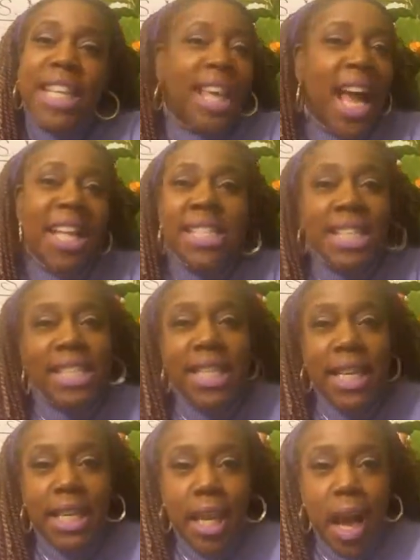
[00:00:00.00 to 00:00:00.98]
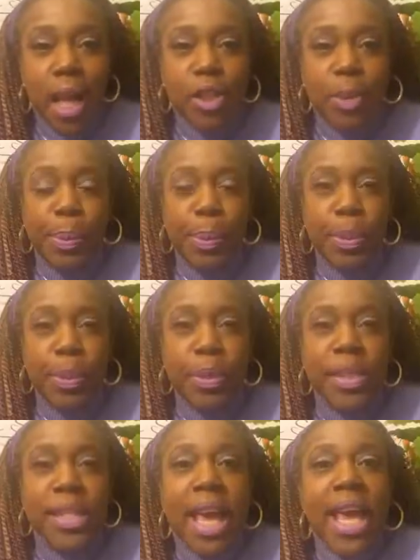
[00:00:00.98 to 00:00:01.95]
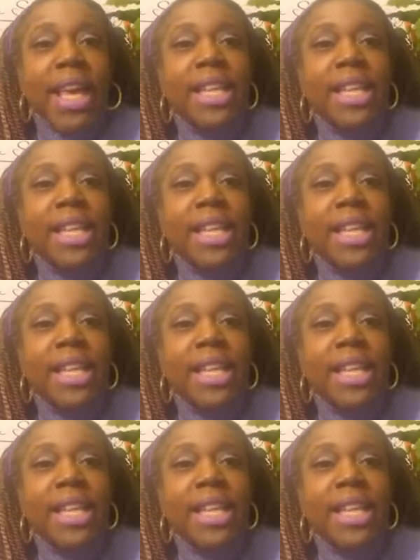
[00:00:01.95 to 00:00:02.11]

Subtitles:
not just any entrepreneurs.